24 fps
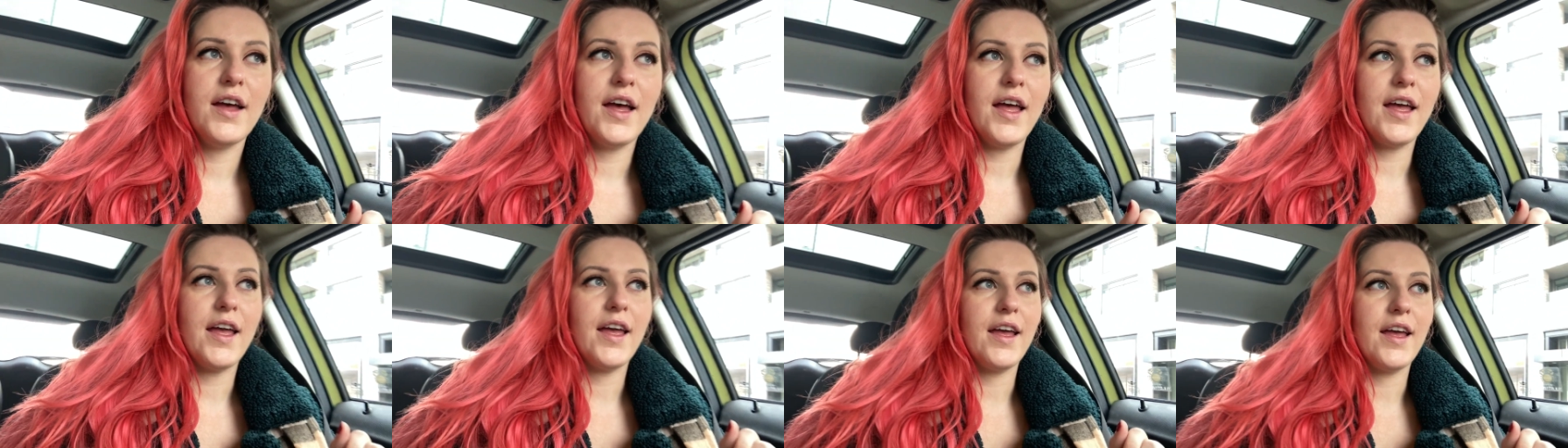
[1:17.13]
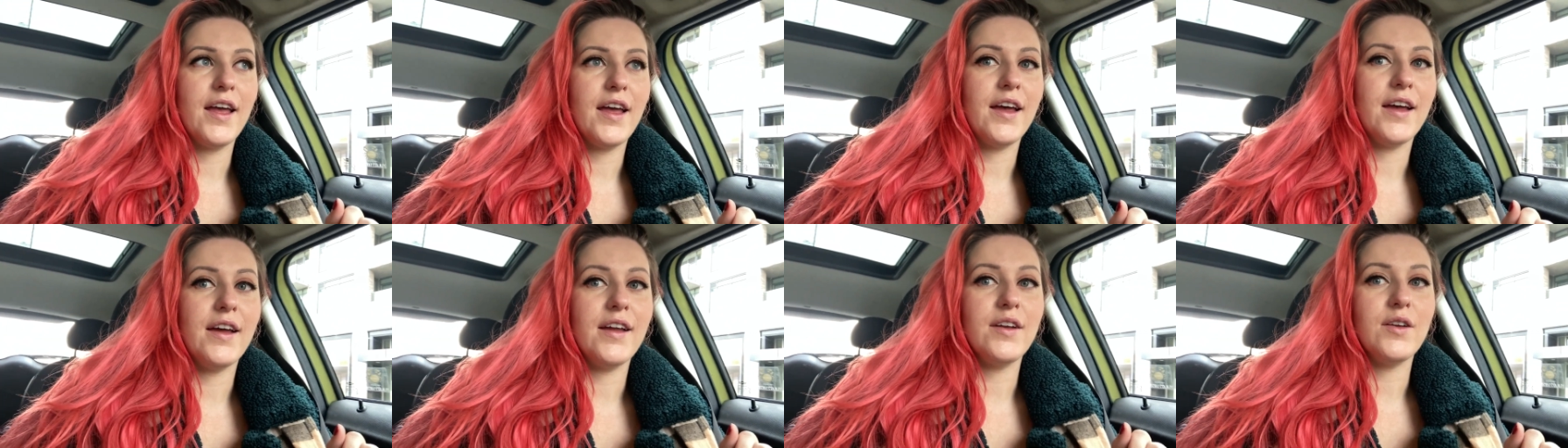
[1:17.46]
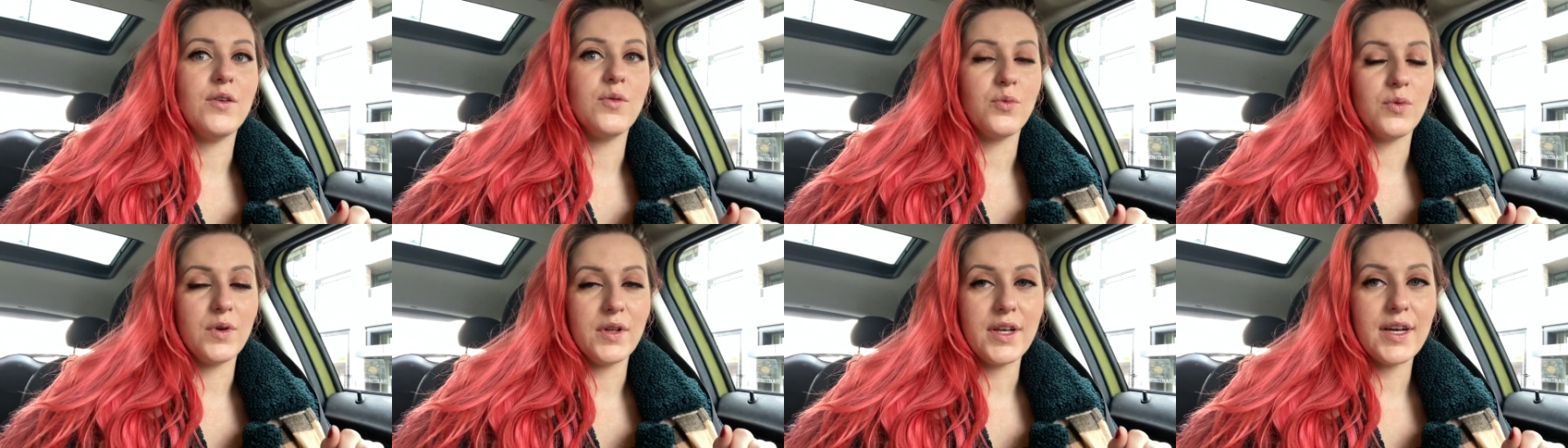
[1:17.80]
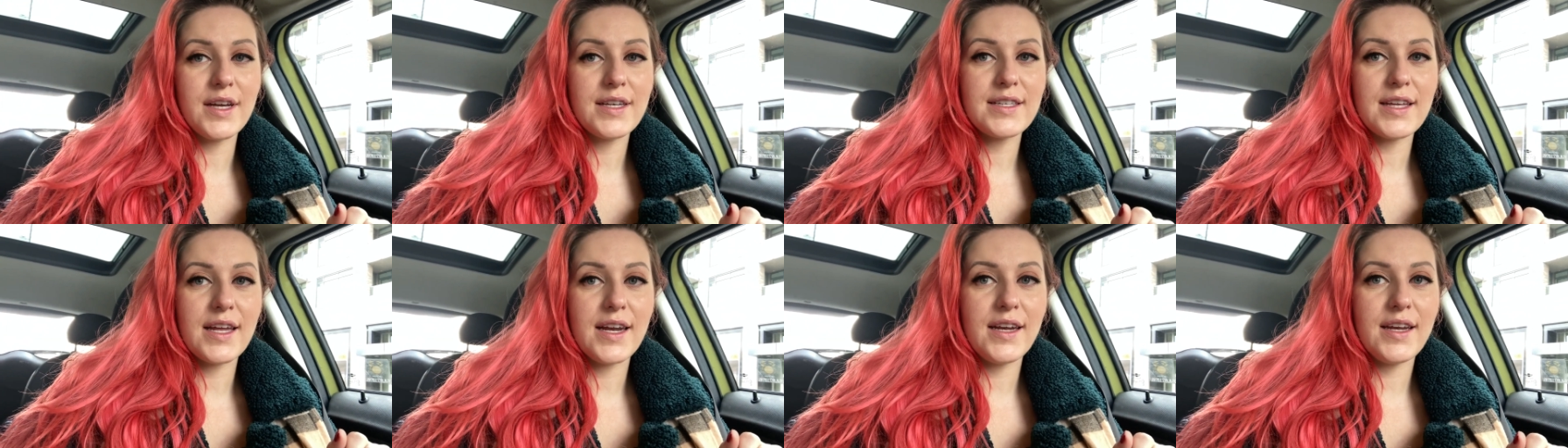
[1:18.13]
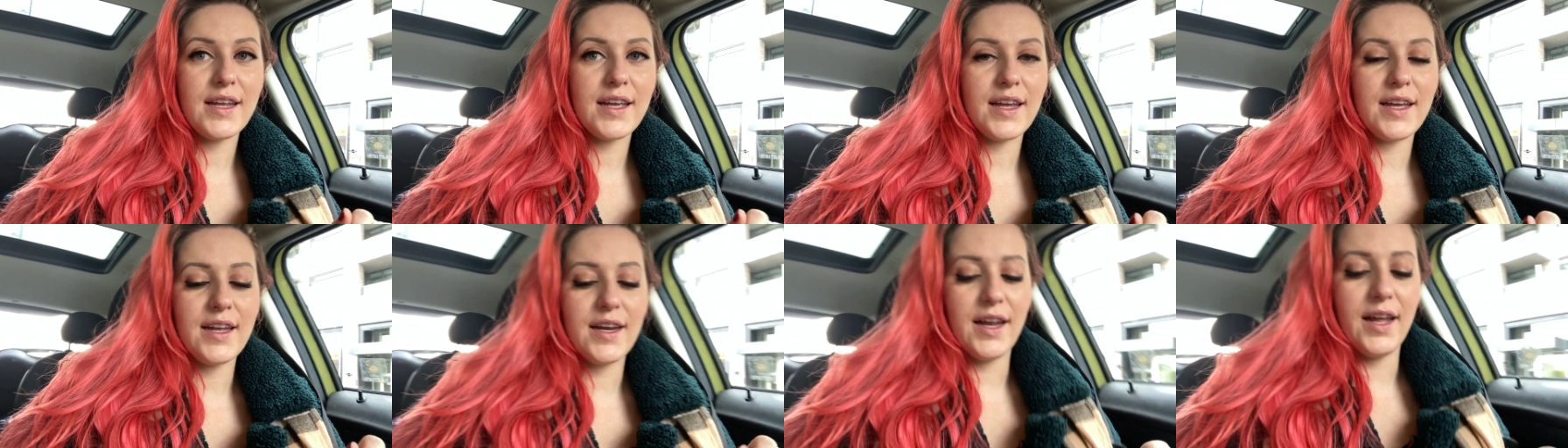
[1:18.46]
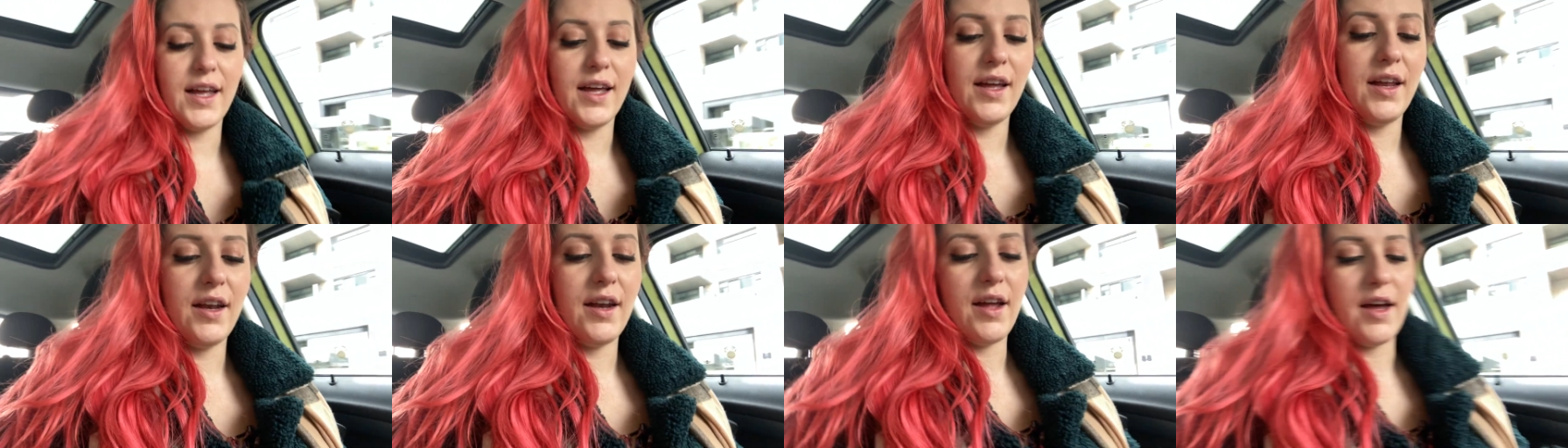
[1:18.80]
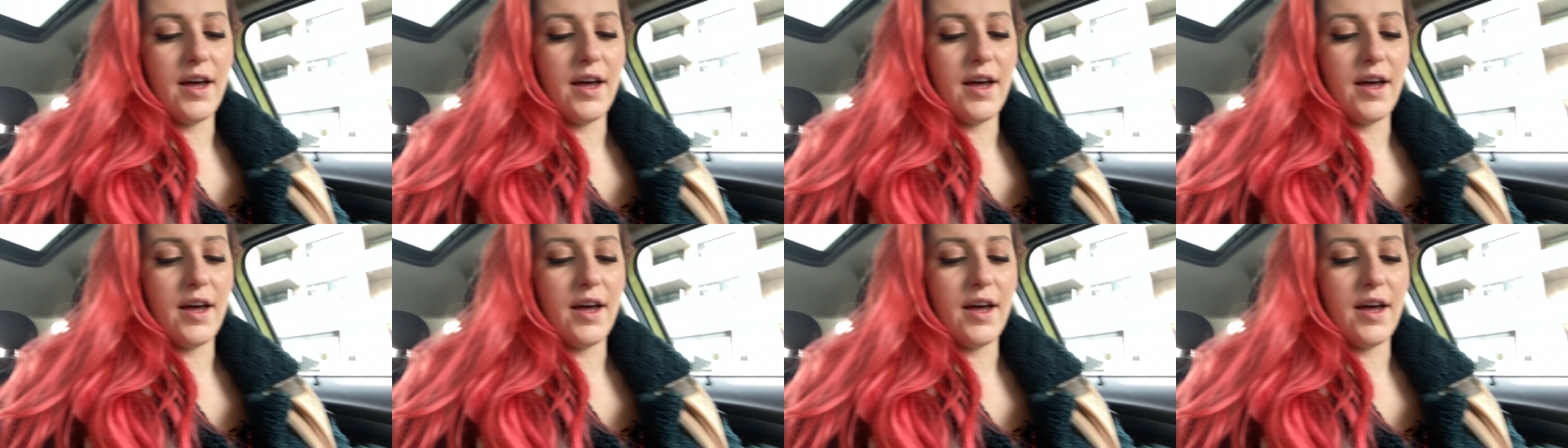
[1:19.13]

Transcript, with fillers: and really excited to eat it.